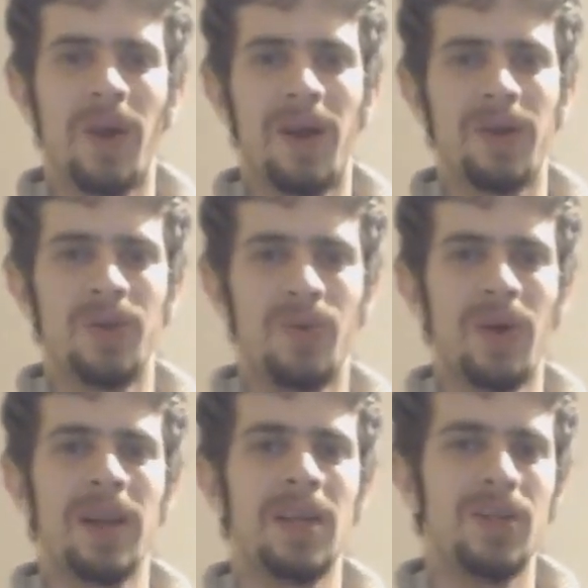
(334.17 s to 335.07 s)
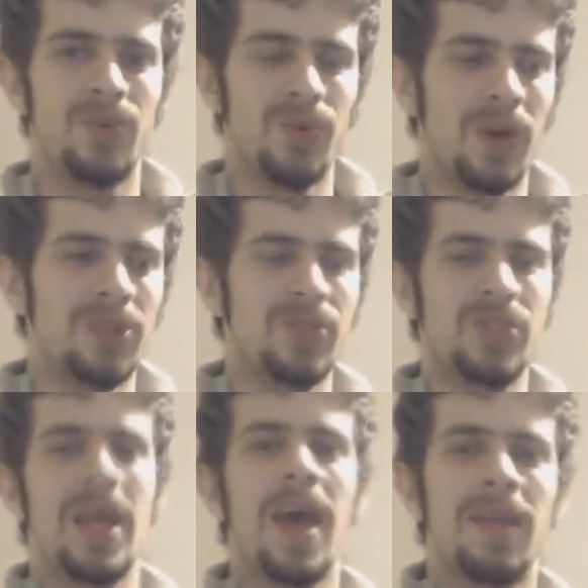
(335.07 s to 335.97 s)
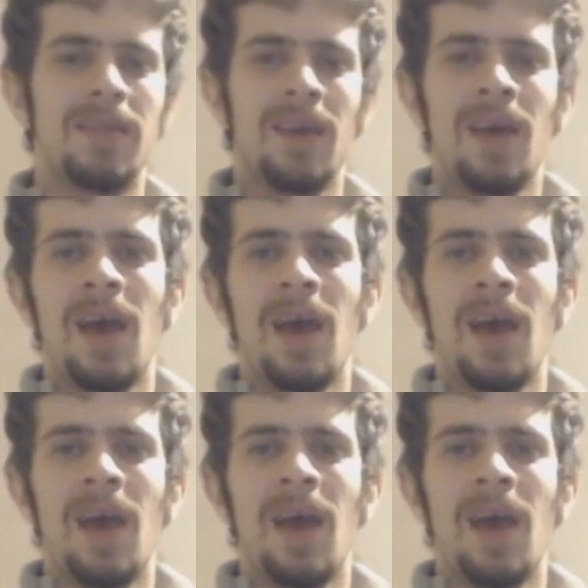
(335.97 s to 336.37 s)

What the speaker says: where you really need to understand